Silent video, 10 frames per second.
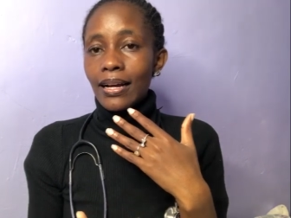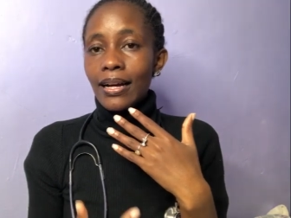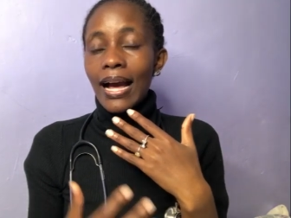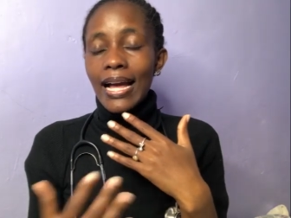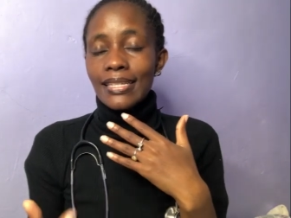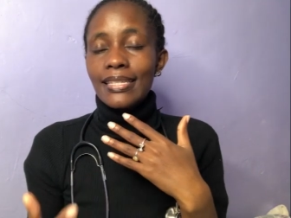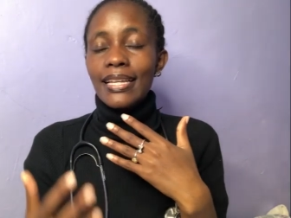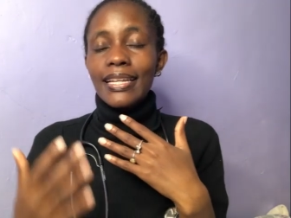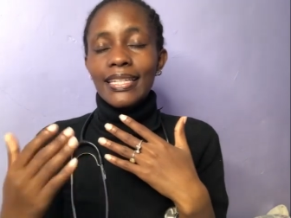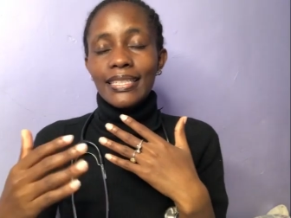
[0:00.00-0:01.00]
has the
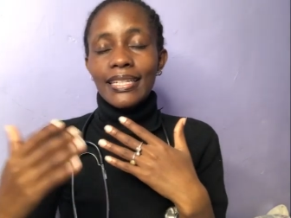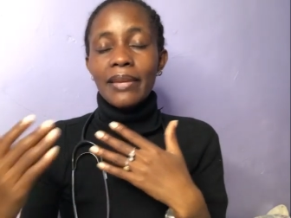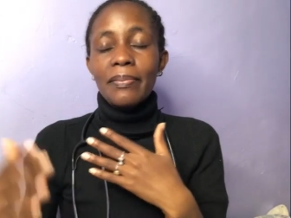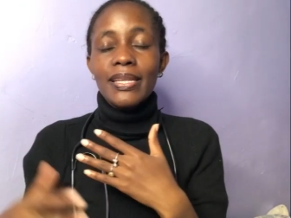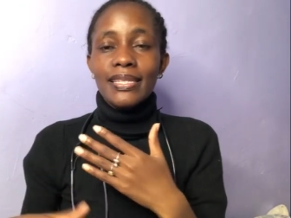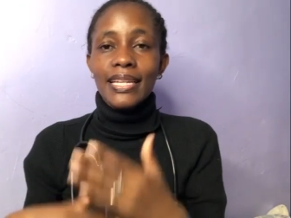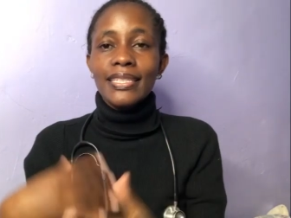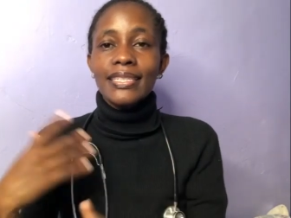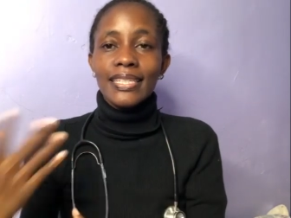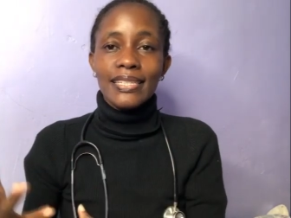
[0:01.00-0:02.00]

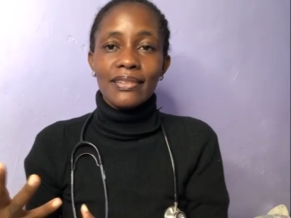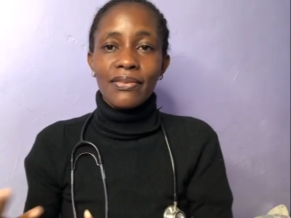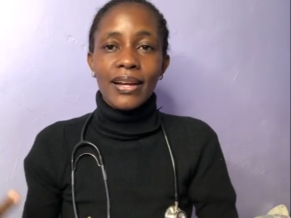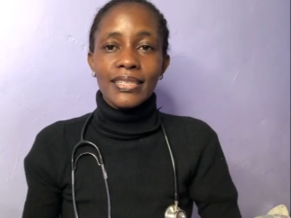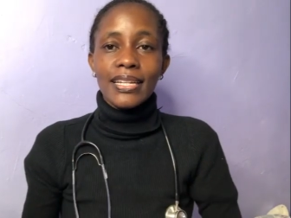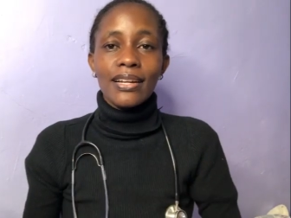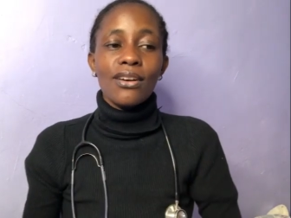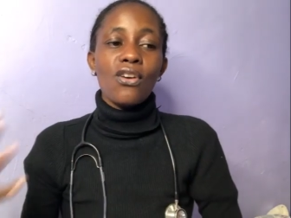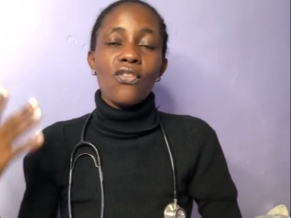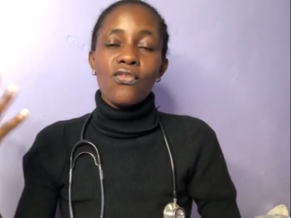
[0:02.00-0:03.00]
99% risk factor
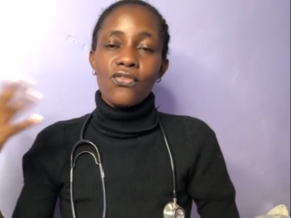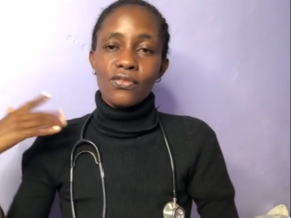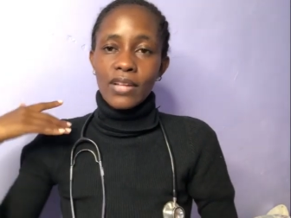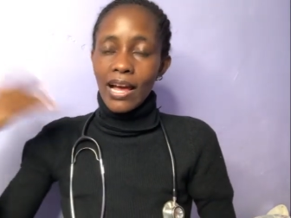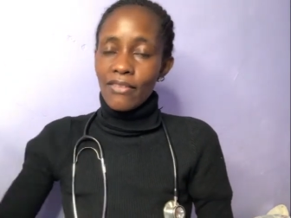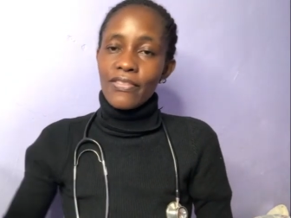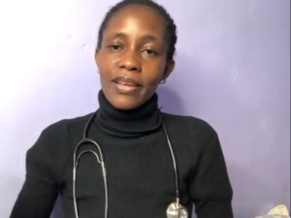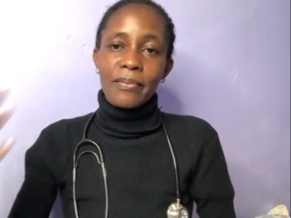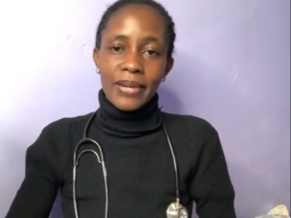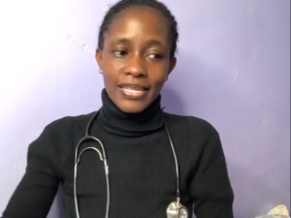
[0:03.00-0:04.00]
of having
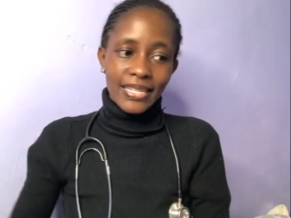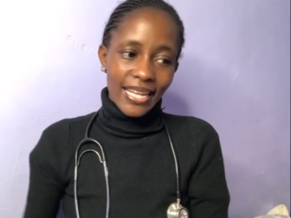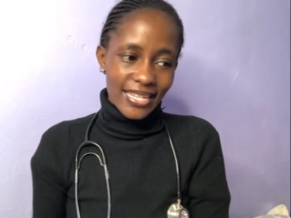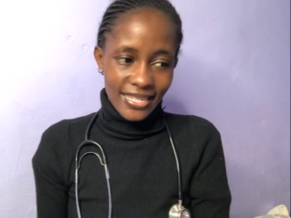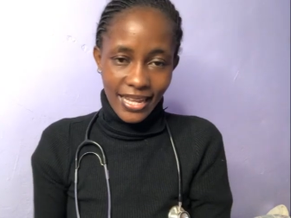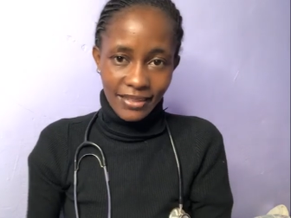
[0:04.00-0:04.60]
breast cancer.